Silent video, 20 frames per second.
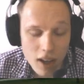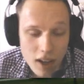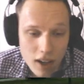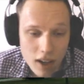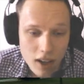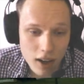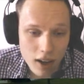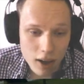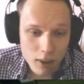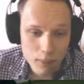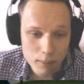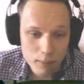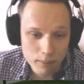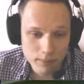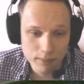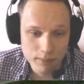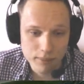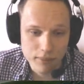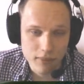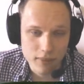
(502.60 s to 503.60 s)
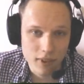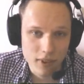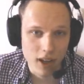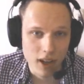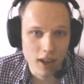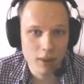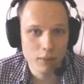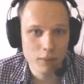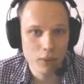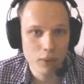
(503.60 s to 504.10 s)
Um,
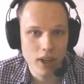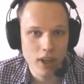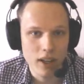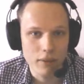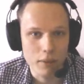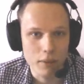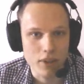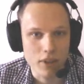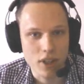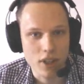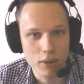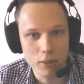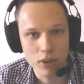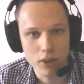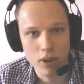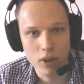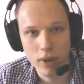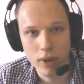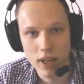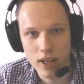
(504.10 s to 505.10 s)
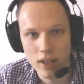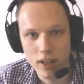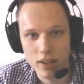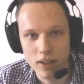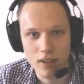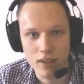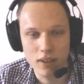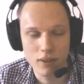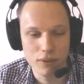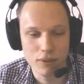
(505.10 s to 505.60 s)
I want to give my skin mold away
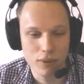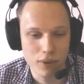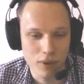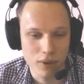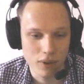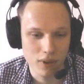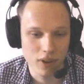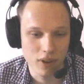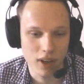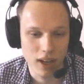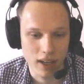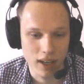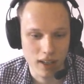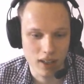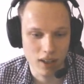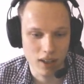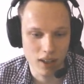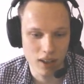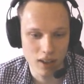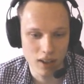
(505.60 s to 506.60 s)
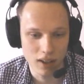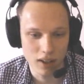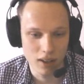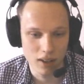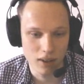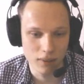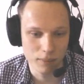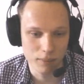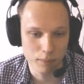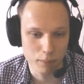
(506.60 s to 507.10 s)
for like
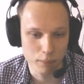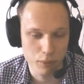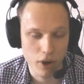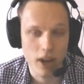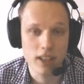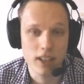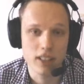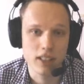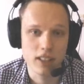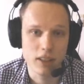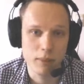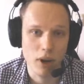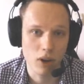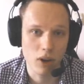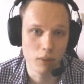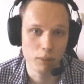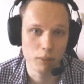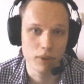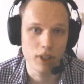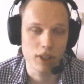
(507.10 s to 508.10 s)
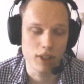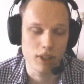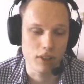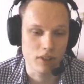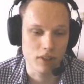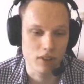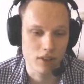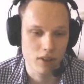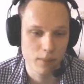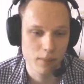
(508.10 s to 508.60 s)
uh, prizes in my
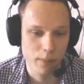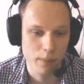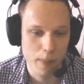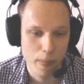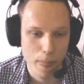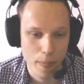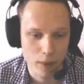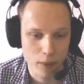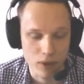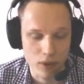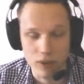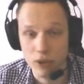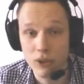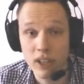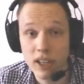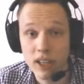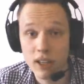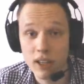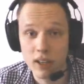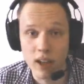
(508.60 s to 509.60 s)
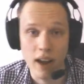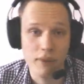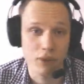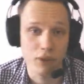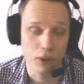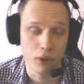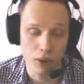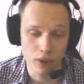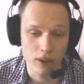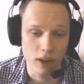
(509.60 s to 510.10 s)
competitions. So you really have
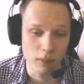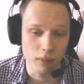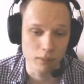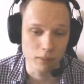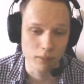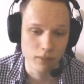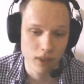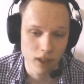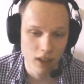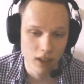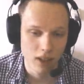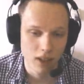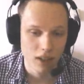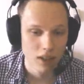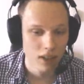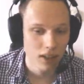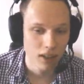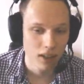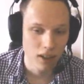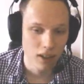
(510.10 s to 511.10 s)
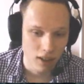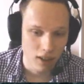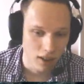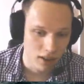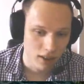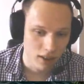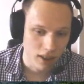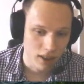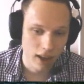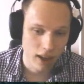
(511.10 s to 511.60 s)
to earn them. Uh,
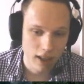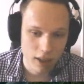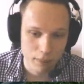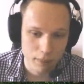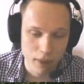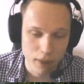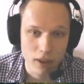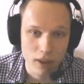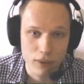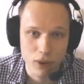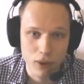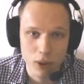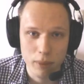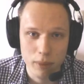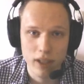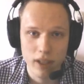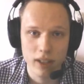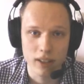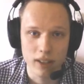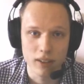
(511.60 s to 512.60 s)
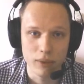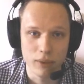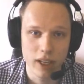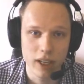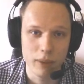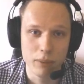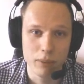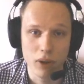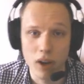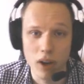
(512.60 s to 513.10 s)
the guy that made it for me really
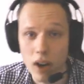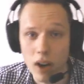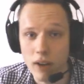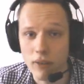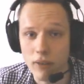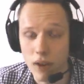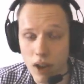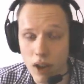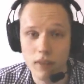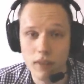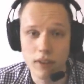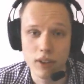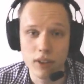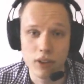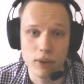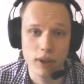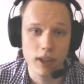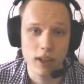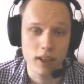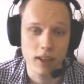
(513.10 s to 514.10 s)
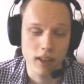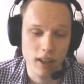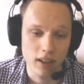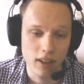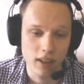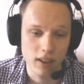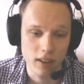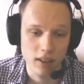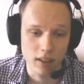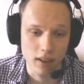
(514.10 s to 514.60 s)
put a lot of love into it
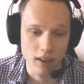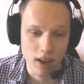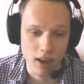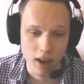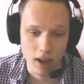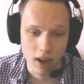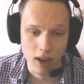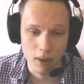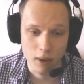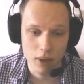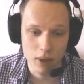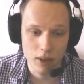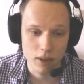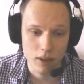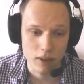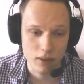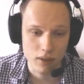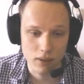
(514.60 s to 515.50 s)
and I want to...